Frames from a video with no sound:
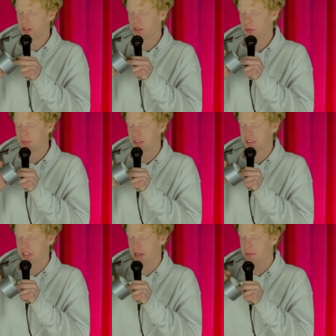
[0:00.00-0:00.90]
Oops,
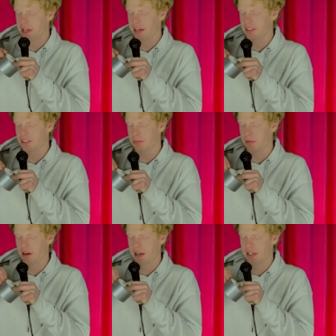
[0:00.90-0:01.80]
time to act
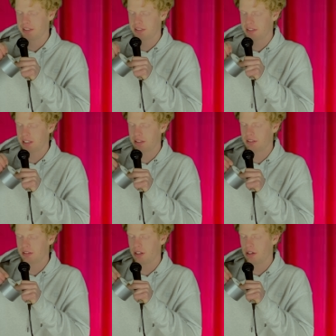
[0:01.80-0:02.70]
surprised that the
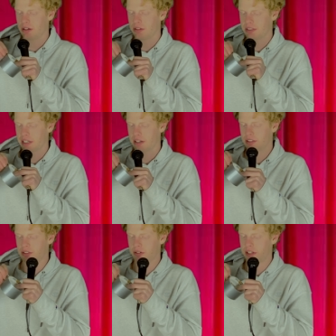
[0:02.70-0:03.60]
logo's out
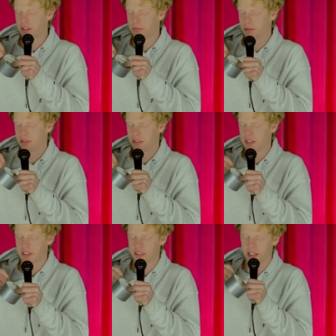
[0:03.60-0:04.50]
so I can put
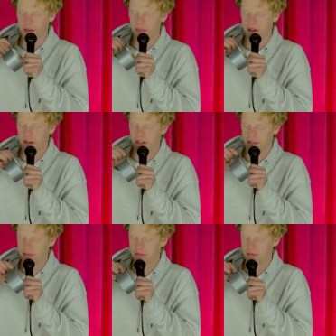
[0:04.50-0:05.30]
duct tape on it.